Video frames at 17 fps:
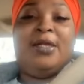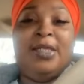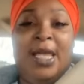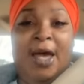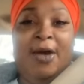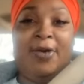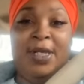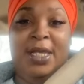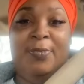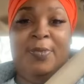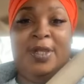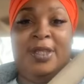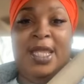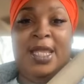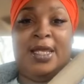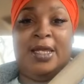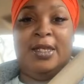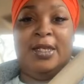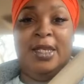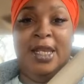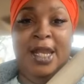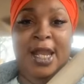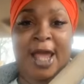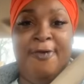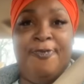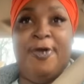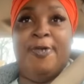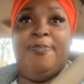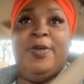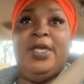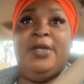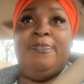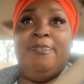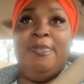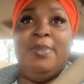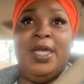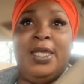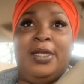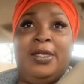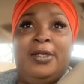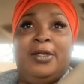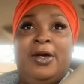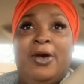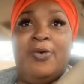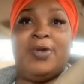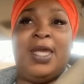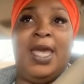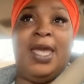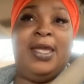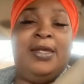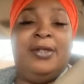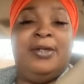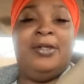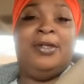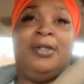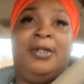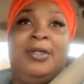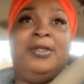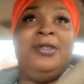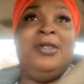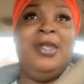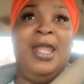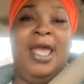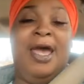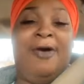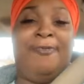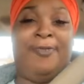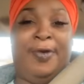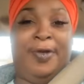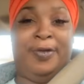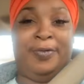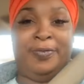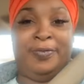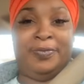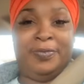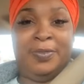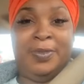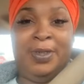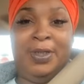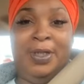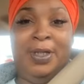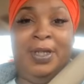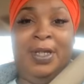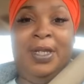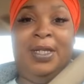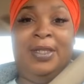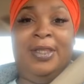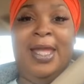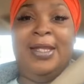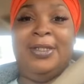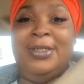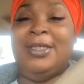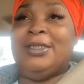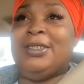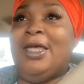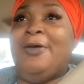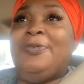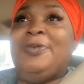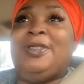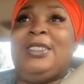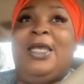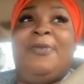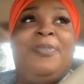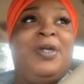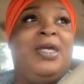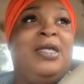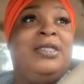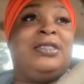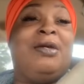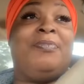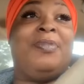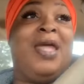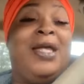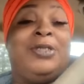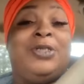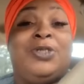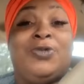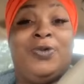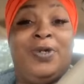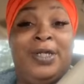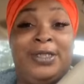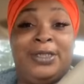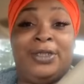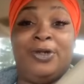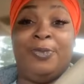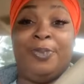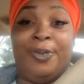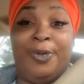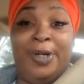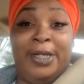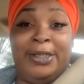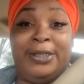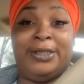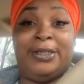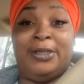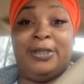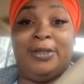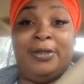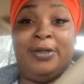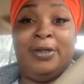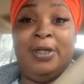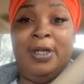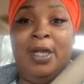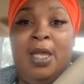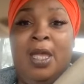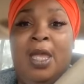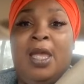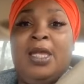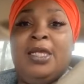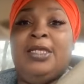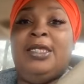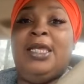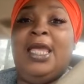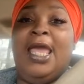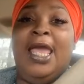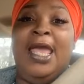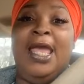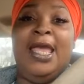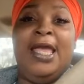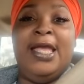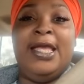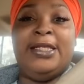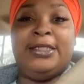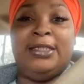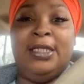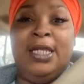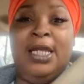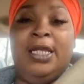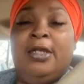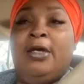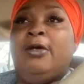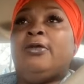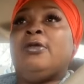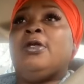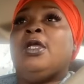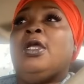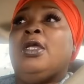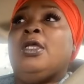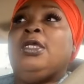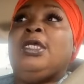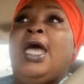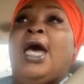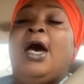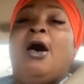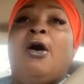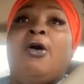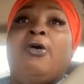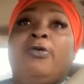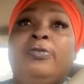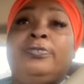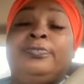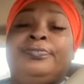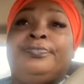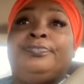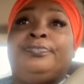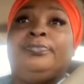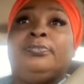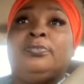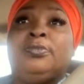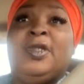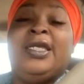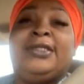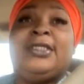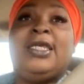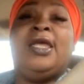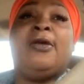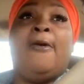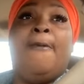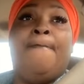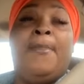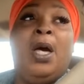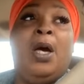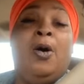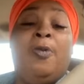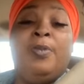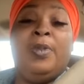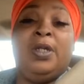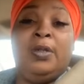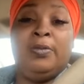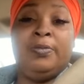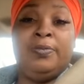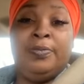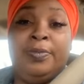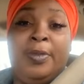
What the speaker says: Y'all hear me? They could never be me, okay? Never. They just upset because I'm not stressed, oppressed. Yes, Nina. Y'all, let's take a moment.